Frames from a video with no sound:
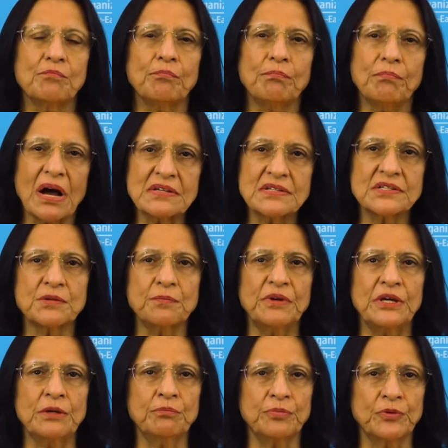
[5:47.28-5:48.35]
must
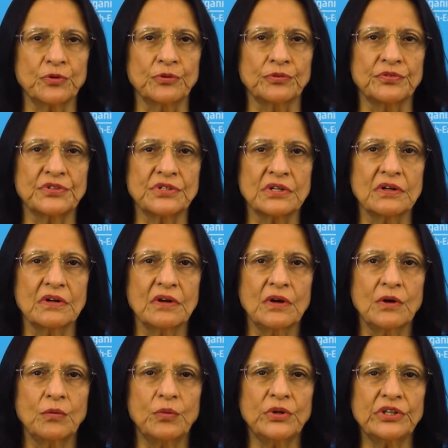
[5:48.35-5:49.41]
be improved,
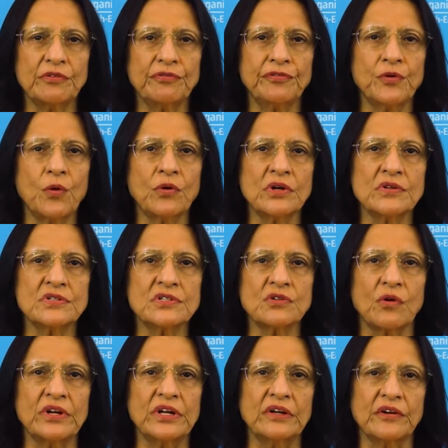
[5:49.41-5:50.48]
with a focus
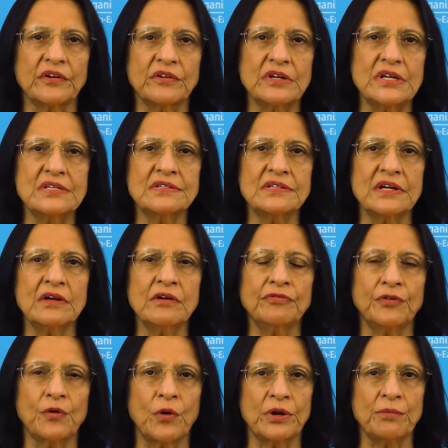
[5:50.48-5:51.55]
on increasing
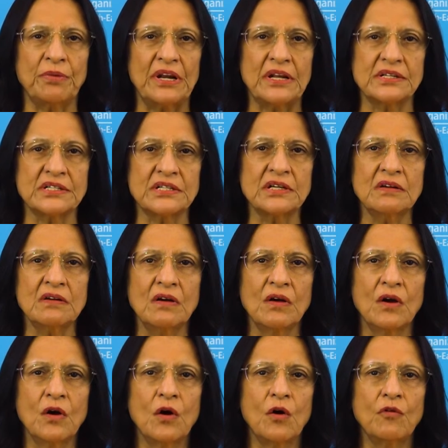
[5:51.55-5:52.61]
affordability,
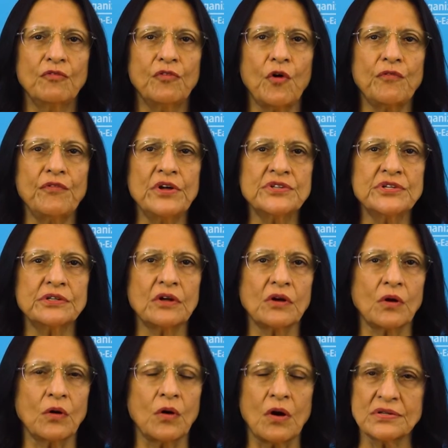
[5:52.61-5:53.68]
for which
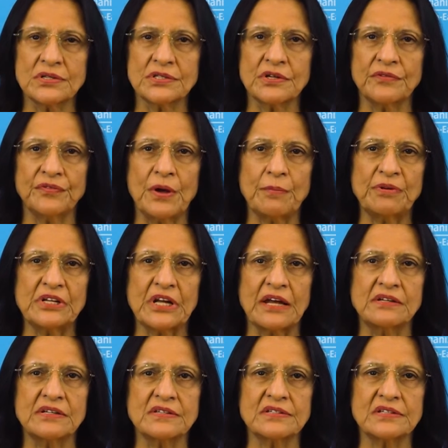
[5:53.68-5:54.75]
the cost of
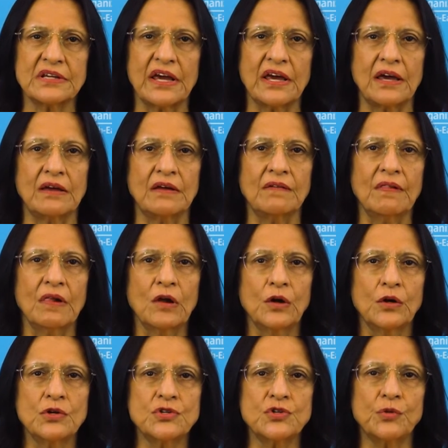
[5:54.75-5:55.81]
hepatitis care
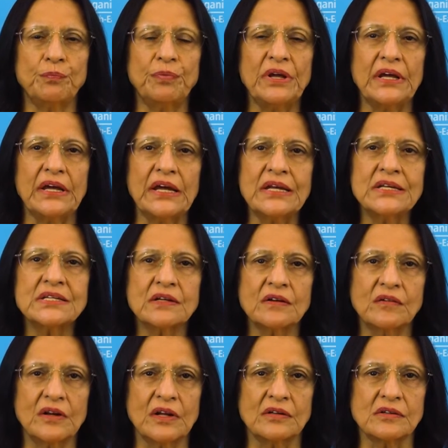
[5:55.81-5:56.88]
should be
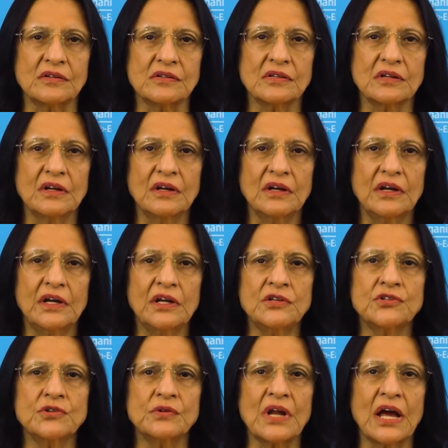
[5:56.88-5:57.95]
integrated
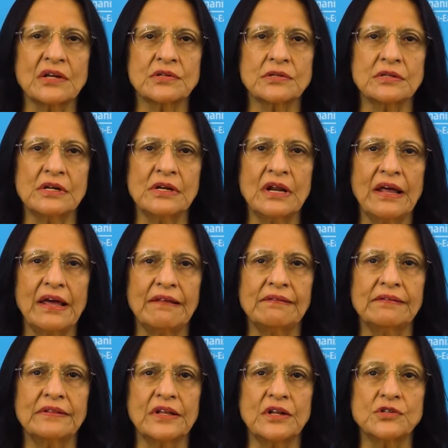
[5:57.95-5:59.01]
into national
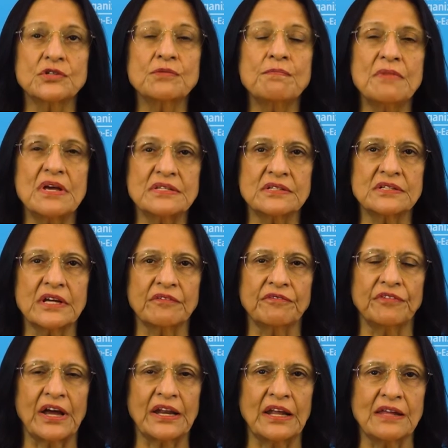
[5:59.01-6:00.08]
health and domestic
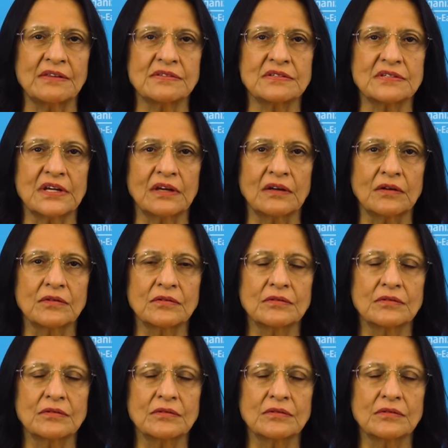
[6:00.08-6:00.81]
financing.